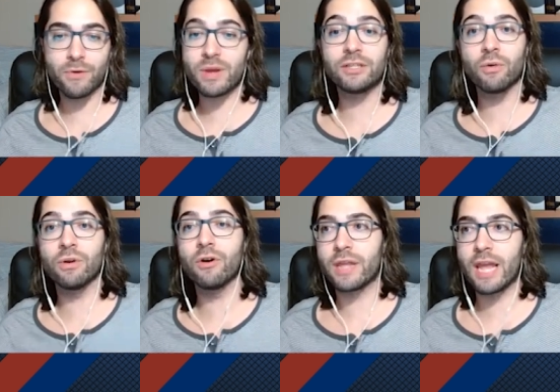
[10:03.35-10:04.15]
but we
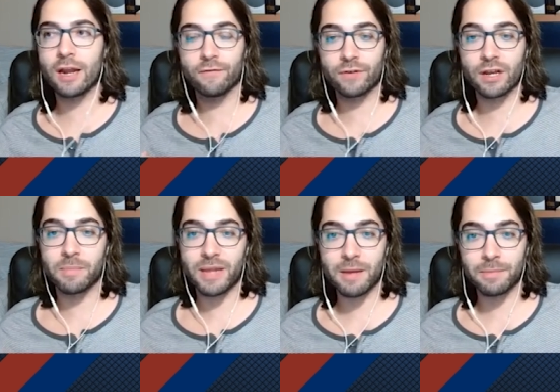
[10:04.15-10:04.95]
don't know yet if we're
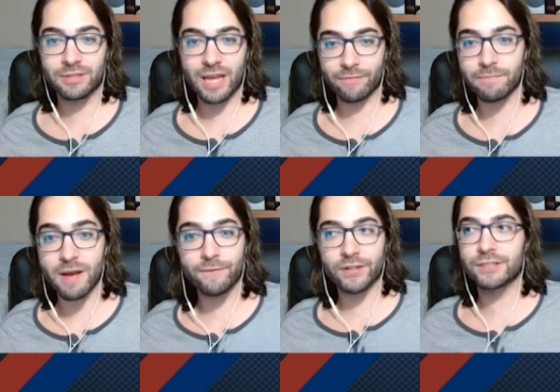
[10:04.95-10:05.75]
going to be able to have
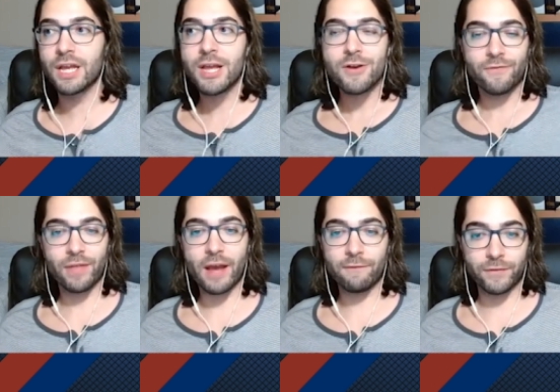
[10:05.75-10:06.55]
Memphis
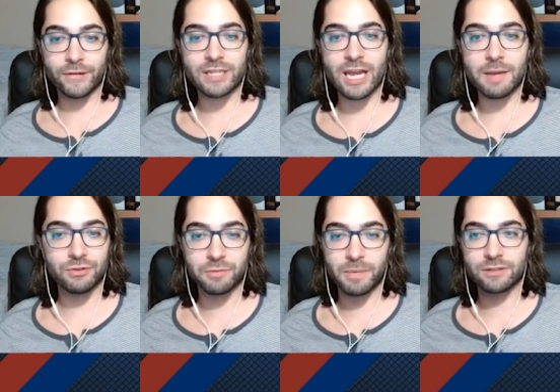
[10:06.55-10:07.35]
for that first game,
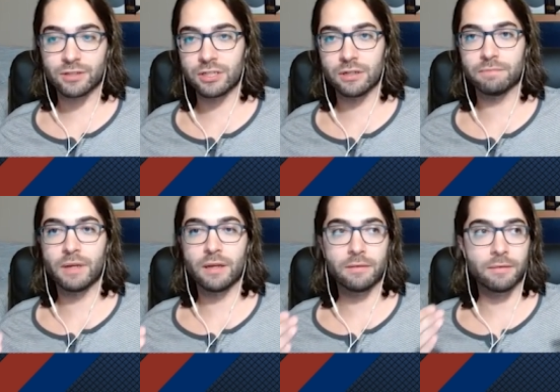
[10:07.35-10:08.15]
who's been such a,
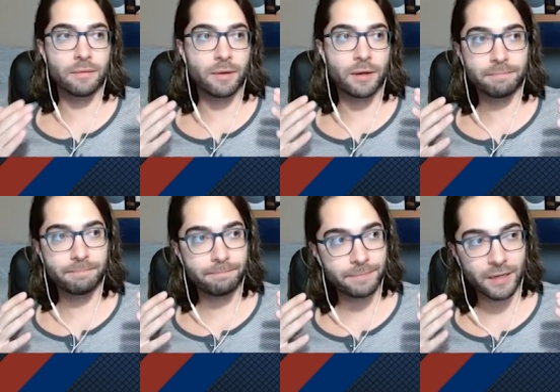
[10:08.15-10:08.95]
a,
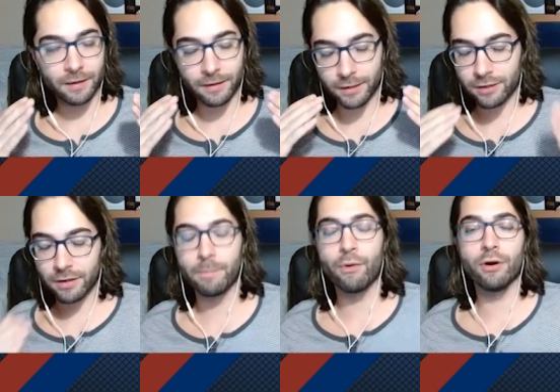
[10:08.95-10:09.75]
a,
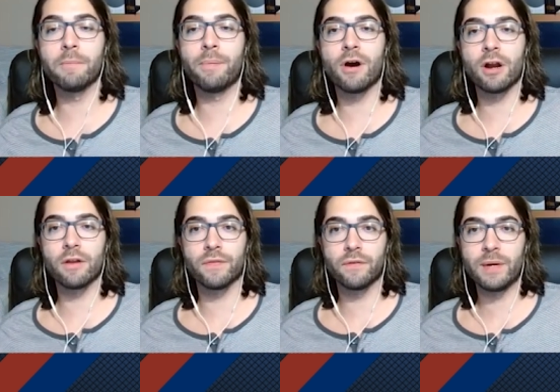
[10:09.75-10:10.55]
a important part
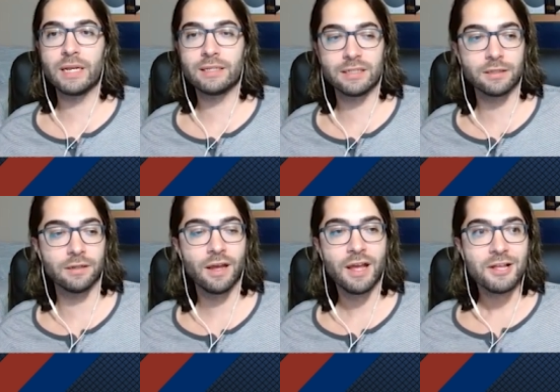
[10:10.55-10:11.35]
of the
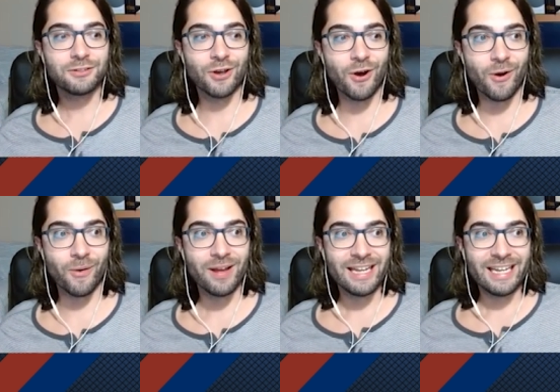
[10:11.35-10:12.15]
preseason.
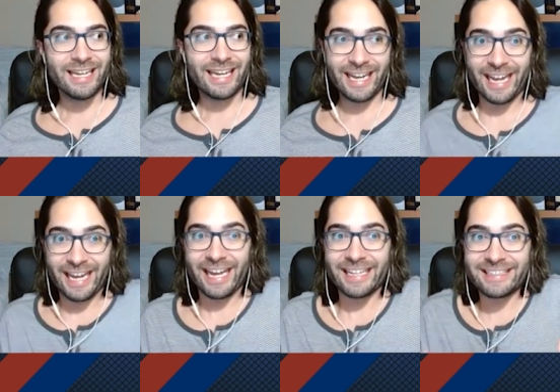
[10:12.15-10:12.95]
So it,
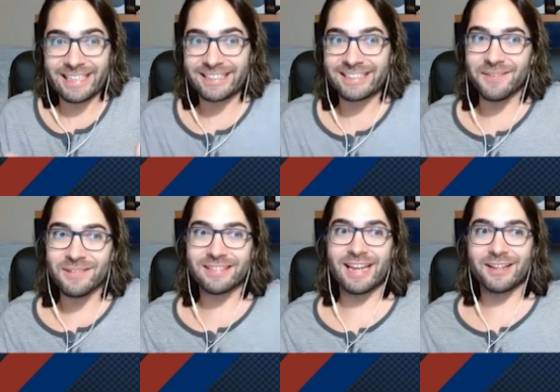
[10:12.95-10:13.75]
it's it's something
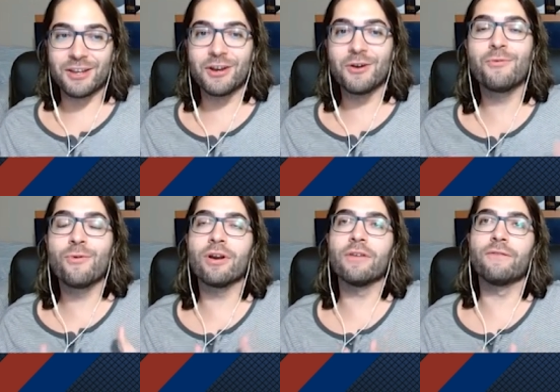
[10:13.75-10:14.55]
that's like you
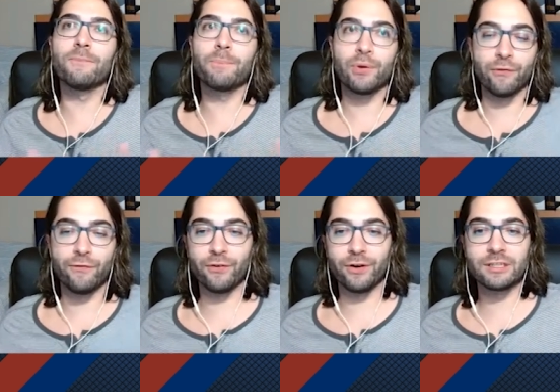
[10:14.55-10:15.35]
would have
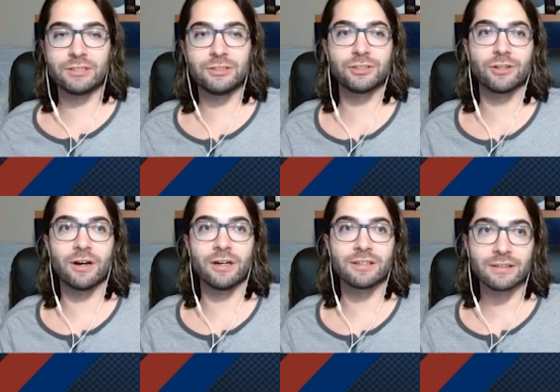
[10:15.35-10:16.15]
preferred to
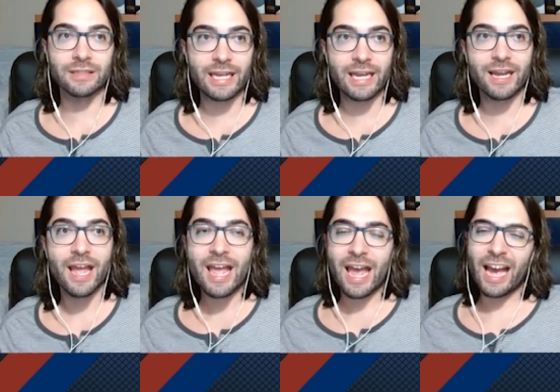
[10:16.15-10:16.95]
start the
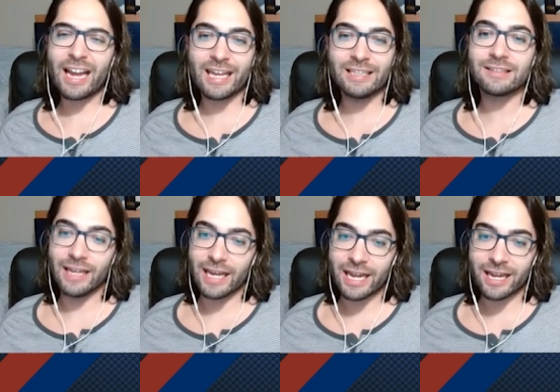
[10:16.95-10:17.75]
league
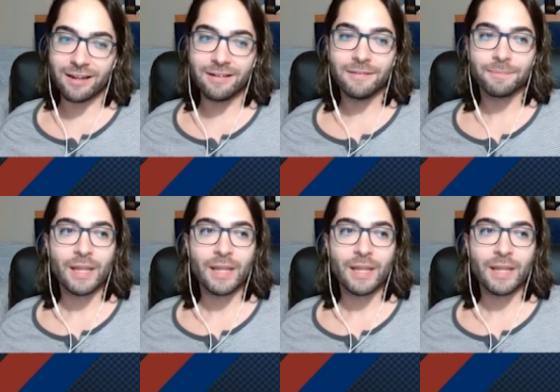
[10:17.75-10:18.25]
against a